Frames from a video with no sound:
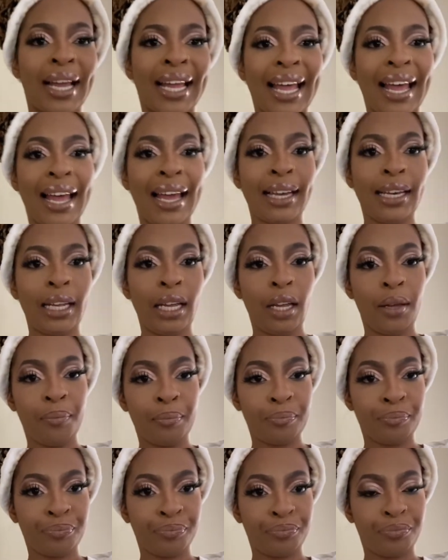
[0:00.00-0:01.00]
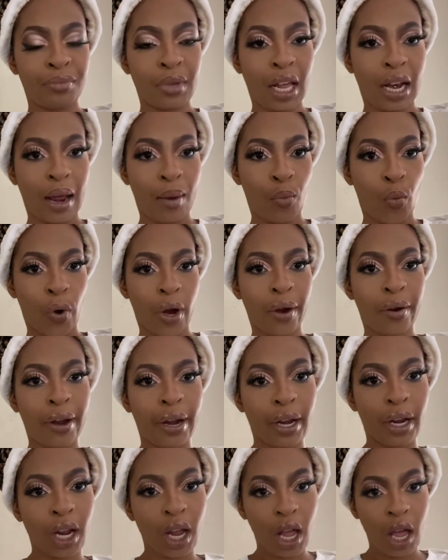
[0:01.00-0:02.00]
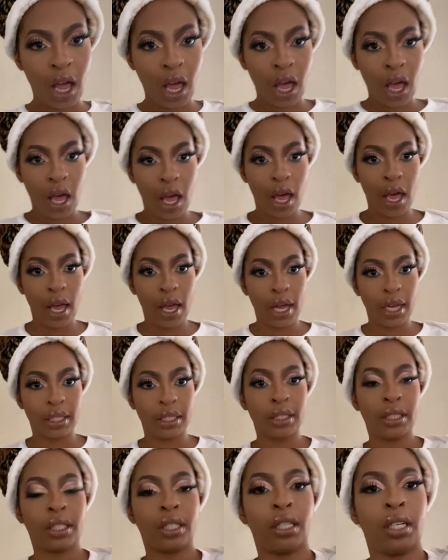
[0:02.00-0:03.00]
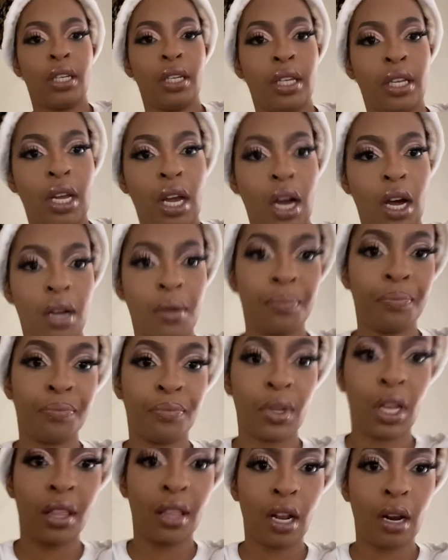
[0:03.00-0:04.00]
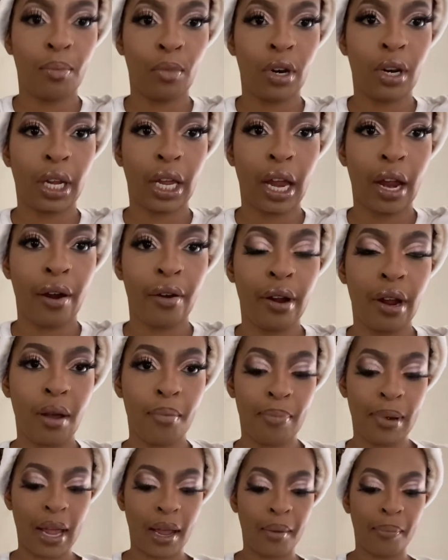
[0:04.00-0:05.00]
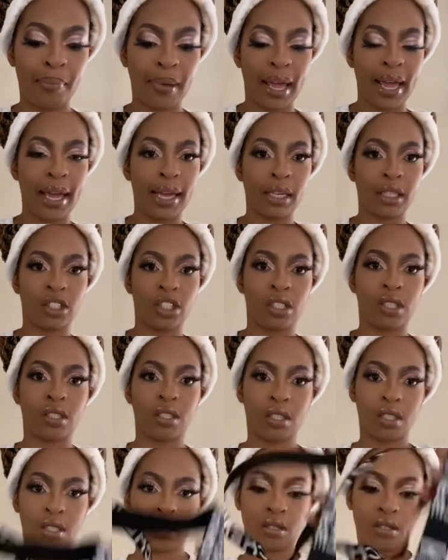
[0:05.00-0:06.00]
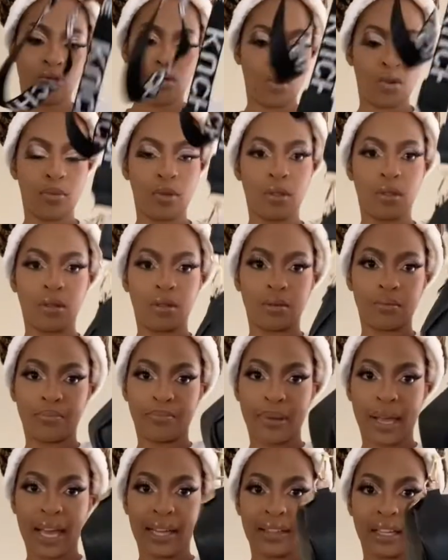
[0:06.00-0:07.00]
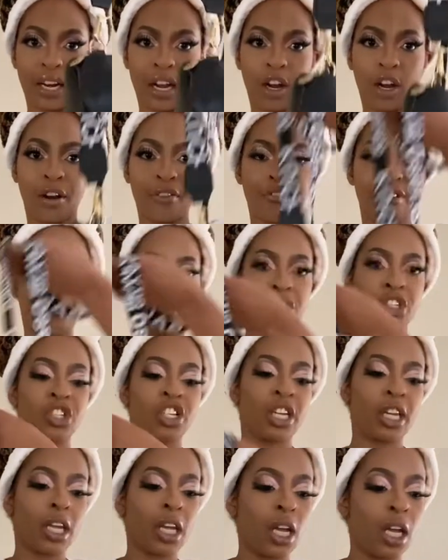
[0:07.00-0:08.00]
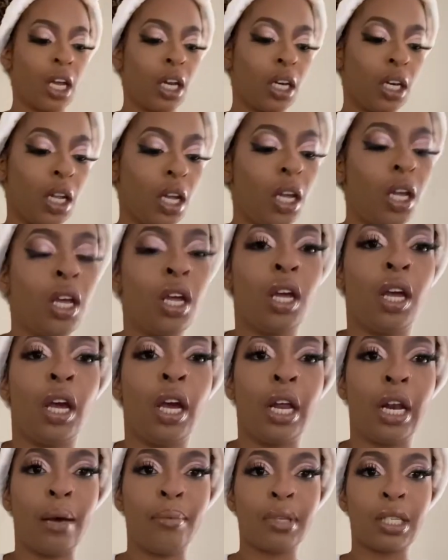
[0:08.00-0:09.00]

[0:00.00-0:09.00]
Kali that I'm wearing, and yeah, and then I'm gonna carry a black bag, just this normal bag that I got from Shein, and I'm